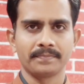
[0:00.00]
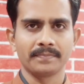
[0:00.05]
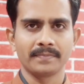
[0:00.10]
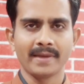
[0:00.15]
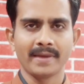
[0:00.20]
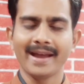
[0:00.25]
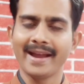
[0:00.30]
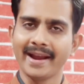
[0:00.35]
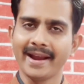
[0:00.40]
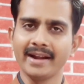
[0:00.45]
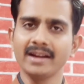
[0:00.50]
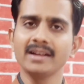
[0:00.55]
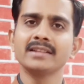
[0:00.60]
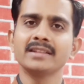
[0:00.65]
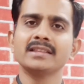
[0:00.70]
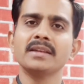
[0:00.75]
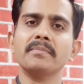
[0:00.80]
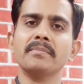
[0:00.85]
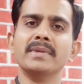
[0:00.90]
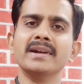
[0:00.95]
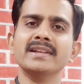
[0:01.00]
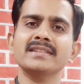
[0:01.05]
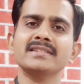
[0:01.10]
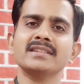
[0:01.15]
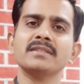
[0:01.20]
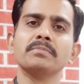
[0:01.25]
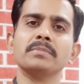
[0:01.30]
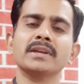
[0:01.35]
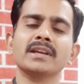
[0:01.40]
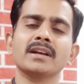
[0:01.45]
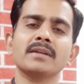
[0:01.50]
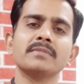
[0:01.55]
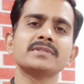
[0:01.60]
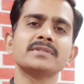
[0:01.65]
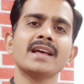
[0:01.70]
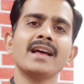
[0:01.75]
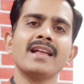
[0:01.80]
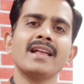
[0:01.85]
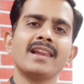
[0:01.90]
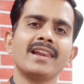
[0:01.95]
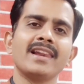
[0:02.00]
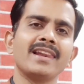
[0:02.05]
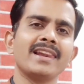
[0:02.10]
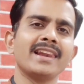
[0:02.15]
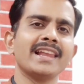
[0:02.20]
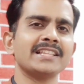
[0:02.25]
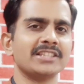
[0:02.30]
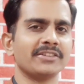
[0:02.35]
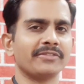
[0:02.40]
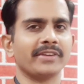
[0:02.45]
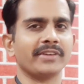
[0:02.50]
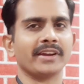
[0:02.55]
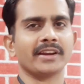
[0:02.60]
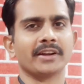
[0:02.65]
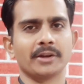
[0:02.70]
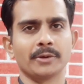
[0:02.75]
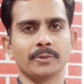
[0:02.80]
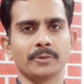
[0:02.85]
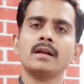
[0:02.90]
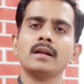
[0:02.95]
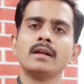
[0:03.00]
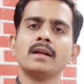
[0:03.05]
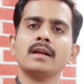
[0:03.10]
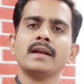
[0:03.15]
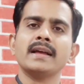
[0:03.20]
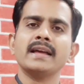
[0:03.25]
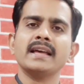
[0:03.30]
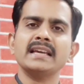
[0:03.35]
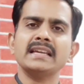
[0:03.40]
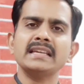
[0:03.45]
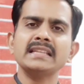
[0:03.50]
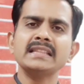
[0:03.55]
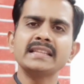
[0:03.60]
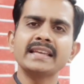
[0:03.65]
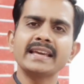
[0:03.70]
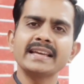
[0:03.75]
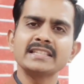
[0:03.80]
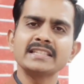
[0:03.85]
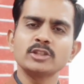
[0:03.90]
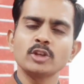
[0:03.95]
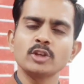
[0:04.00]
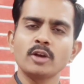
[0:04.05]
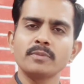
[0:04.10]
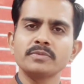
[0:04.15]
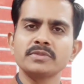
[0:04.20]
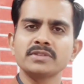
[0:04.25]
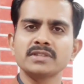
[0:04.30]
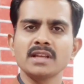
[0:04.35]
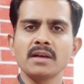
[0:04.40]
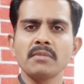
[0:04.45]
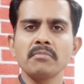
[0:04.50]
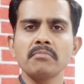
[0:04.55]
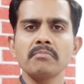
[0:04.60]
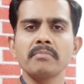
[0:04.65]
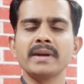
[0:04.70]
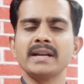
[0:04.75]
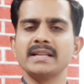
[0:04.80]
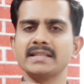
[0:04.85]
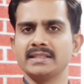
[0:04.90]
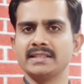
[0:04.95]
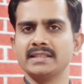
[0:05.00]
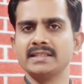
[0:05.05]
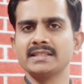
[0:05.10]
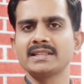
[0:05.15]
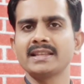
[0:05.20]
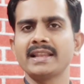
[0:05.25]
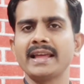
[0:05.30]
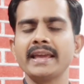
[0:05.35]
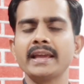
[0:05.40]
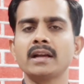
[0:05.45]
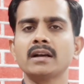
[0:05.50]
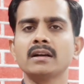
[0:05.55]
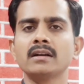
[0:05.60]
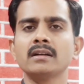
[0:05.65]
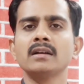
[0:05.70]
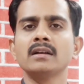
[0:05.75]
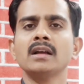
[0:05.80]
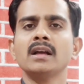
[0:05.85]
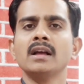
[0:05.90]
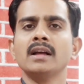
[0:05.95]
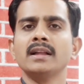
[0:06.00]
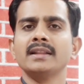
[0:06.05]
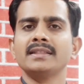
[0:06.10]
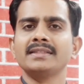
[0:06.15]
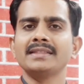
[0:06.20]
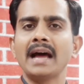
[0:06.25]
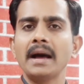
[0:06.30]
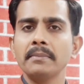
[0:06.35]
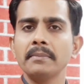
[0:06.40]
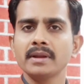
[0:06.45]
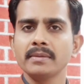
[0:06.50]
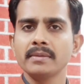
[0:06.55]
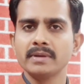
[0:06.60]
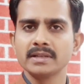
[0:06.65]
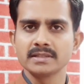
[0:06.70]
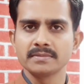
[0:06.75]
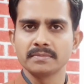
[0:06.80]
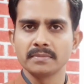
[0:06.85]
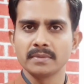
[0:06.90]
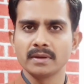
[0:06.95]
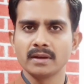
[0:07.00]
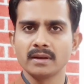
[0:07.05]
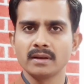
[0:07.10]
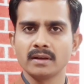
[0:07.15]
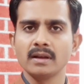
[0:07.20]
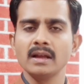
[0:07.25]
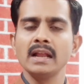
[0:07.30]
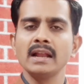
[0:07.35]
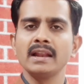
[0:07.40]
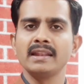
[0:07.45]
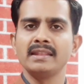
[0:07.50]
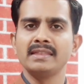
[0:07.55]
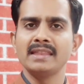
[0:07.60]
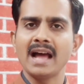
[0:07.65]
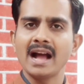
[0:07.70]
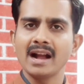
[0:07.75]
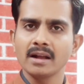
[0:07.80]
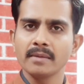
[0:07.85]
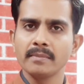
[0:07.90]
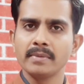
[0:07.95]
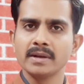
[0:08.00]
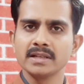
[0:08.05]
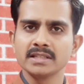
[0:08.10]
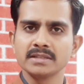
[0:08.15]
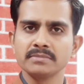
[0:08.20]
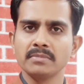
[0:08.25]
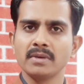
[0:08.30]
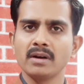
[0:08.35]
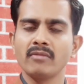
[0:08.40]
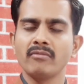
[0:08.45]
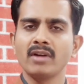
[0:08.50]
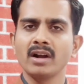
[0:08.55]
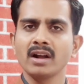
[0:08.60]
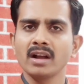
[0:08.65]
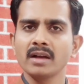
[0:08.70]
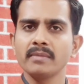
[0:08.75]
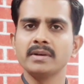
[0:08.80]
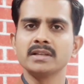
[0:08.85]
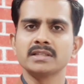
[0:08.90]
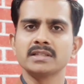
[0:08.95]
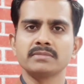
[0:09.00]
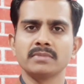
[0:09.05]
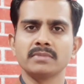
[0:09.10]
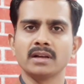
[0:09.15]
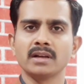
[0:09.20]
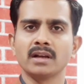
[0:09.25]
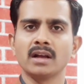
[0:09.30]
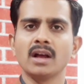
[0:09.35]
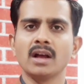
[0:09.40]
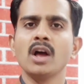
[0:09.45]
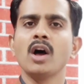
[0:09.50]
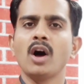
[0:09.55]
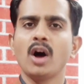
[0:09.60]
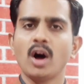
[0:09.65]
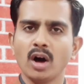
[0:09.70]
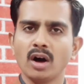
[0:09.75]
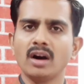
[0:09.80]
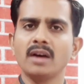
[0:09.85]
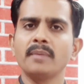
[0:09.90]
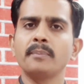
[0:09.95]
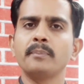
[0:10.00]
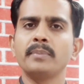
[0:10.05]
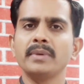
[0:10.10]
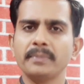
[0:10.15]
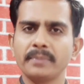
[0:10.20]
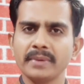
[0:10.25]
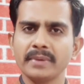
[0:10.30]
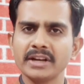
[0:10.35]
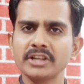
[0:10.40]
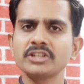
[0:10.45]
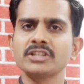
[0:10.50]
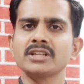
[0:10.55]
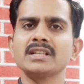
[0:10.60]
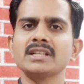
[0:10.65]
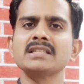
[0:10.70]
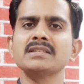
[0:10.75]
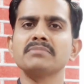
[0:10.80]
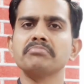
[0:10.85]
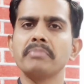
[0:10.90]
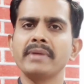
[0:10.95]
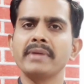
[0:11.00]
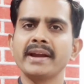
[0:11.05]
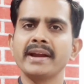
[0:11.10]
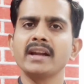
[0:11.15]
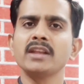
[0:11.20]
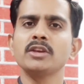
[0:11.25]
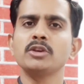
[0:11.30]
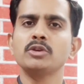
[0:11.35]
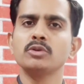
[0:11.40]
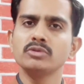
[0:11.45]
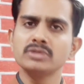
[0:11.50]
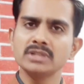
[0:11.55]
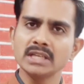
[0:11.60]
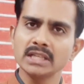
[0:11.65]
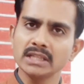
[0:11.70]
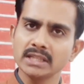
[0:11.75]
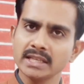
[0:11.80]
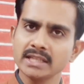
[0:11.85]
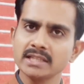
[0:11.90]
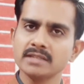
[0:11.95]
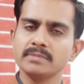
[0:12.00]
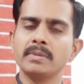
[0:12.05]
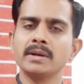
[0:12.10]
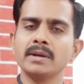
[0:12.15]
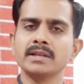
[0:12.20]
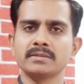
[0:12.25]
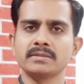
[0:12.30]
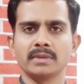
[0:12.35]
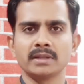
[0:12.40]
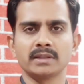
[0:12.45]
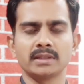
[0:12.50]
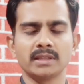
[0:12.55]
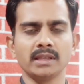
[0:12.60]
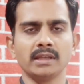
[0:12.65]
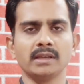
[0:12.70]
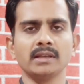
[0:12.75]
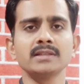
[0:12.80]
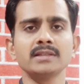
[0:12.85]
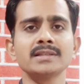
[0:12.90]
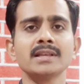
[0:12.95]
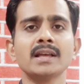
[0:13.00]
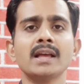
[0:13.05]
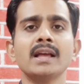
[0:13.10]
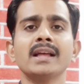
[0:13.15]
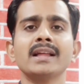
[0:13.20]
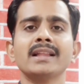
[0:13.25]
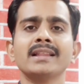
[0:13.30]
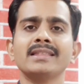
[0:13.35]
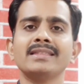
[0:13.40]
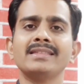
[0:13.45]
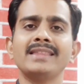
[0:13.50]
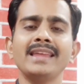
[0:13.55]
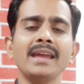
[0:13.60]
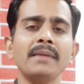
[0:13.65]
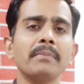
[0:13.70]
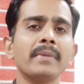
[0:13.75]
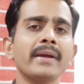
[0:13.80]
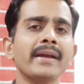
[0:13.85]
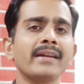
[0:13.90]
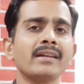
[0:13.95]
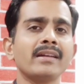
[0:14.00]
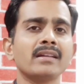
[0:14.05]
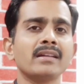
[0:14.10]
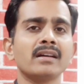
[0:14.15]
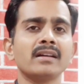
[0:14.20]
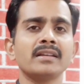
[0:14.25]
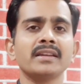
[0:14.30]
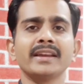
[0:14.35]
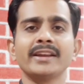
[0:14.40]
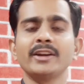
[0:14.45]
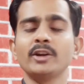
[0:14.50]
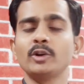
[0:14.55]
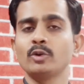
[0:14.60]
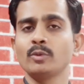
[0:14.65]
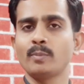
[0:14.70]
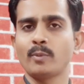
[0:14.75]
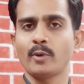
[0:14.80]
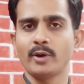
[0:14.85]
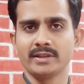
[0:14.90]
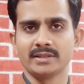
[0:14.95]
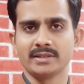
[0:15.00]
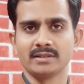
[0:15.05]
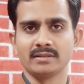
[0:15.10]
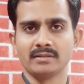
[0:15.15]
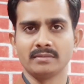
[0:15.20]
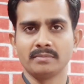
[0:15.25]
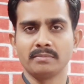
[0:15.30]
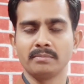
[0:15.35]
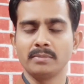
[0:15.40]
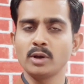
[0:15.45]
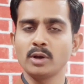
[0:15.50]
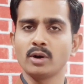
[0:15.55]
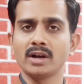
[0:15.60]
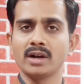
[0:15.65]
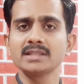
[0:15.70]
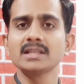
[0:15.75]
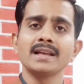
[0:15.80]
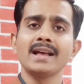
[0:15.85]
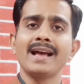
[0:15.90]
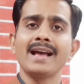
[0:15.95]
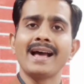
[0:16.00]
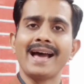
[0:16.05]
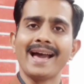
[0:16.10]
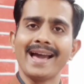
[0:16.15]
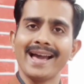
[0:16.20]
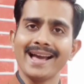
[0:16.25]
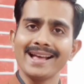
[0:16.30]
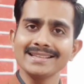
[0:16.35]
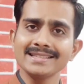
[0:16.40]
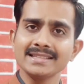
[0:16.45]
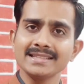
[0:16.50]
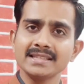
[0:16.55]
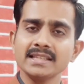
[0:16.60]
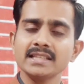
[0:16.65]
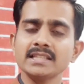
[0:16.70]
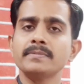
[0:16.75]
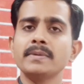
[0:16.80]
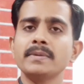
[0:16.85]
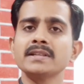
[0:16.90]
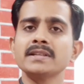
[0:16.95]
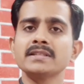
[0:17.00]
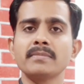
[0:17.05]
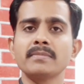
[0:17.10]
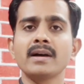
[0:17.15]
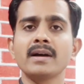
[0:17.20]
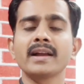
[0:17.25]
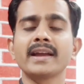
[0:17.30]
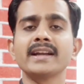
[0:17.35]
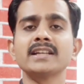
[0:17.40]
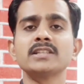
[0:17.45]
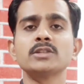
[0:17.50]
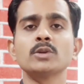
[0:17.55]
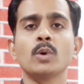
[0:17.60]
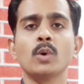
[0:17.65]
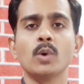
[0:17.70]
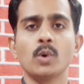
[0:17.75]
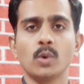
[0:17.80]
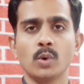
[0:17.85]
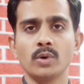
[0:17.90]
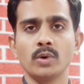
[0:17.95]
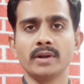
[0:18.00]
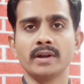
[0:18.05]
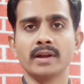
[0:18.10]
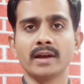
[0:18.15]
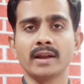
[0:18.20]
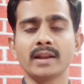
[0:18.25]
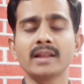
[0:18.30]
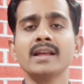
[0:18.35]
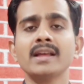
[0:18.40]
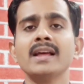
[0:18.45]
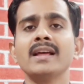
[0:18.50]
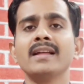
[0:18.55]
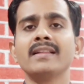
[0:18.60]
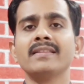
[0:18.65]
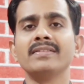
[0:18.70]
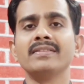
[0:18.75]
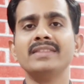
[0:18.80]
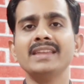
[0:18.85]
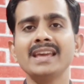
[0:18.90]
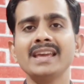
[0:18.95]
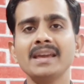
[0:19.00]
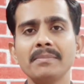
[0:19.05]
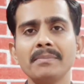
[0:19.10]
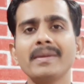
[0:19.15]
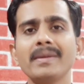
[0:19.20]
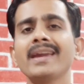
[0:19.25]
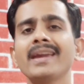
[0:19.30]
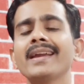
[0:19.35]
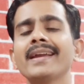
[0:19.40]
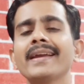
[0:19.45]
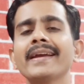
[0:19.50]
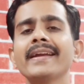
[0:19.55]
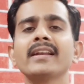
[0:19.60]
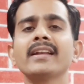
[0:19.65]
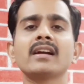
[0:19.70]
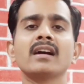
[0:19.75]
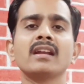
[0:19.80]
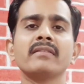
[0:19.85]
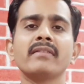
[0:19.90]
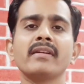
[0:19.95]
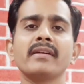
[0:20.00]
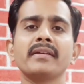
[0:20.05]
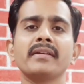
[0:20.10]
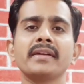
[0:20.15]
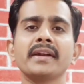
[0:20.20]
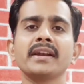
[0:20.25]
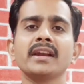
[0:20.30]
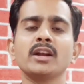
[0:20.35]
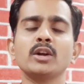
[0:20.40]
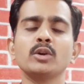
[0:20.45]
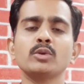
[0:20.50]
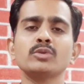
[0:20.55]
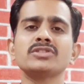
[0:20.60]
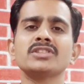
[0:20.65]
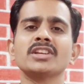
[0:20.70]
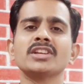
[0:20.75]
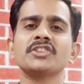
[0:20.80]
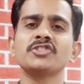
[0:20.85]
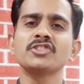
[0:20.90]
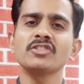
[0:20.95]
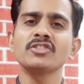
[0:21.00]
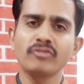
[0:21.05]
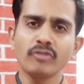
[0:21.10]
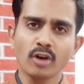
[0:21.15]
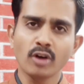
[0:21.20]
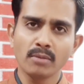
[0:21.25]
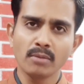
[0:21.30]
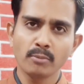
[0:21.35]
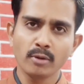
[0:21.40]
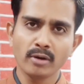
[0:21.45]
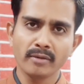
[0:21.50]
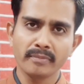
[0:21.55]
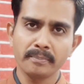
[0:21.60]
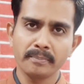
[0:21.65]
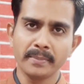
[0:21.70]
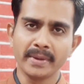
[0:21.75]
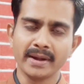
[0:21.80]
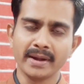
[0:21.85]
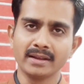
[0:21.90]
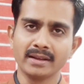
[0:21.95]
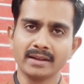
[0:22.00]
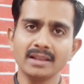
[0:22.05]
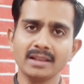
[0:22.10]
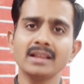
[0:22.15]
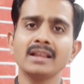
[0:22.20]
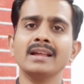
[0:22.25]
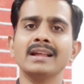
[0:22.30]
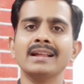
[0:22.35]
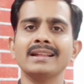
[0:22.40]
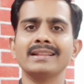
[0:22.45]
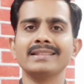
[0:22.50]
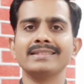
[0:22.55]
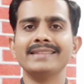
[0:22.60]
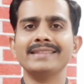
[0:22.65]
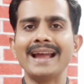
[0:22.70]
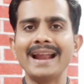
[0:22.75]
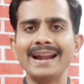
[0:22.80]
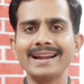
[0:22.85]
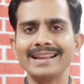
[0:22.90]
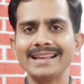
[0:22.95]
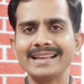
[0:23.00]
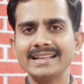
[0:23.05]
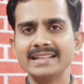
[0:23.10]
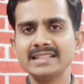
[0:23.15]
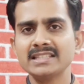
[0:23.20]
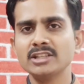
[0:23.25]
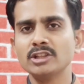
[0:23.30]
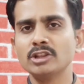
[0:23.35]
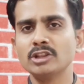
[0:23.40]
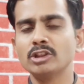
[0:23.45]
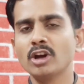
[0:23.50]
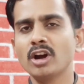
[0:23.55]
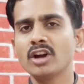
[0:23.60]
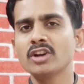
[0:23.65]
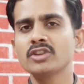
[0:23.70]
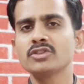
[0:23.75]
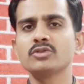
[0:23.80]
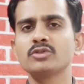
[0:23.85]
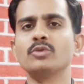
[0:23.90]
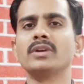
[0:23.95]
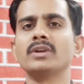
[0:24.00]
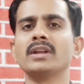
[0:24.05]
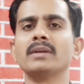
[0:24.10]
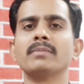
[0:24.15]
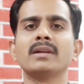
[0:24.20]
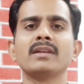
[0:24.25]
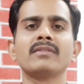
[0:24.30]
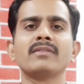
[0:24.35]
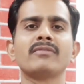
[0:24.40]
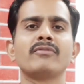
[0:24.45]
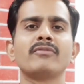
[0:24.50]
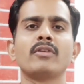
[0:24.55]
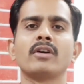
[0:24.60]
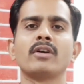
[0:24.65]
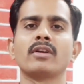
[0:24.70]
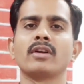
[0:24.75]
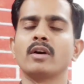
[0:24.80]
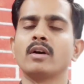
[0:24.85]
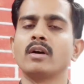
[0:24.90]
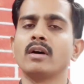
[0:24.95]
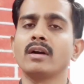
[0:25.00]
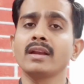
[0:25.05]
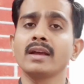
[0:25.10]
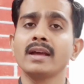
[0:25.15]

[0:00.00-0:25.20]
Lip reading: and the medicine becomes less effective. In case of some medicines like tamra bhasma, naga bhasma, vanga bhasma or preparations made using these bhasma things, they may turn into poison because as this bhasma gets older, they may get converted into such a form of metal that it's not suitable for our